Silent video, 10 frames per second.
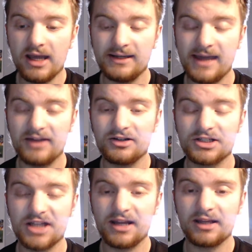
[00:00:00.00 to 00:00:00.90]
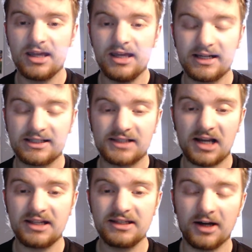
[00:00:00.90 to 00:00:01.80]
An energetic,
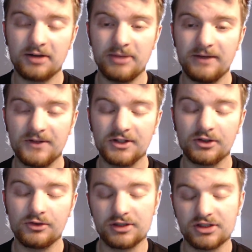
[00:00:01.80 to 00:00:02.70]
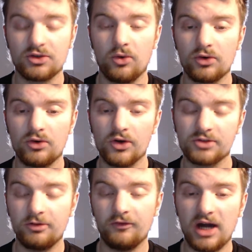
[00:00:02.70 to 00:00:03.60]
exciting young midfielder who can score goals,
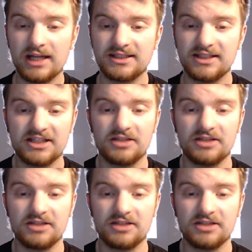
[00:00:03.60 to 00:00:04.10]
provide assists,